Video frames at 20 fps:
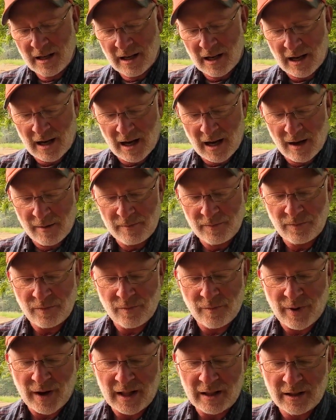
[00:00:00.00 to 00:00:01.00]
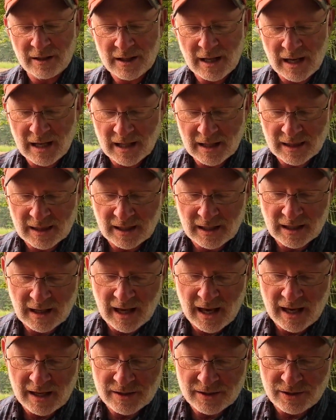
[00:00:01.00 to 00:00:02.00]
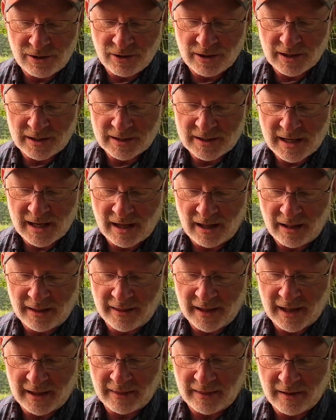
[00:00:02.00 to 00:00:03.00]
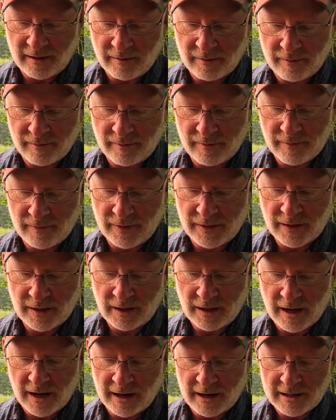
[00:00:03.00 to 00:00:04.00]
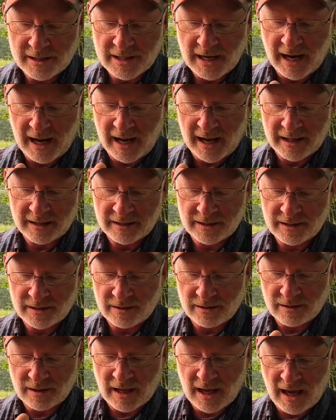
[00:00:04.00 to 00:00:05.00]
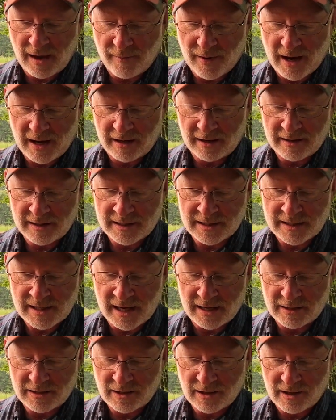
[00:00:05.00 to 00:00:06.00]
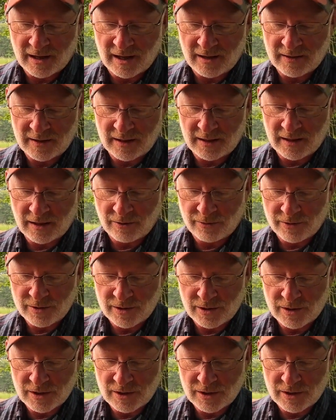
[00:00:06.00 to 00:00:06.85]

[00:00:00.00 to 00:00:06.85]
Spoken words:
By looking at the case, you can tell that the large hands came out of the center, and then there was a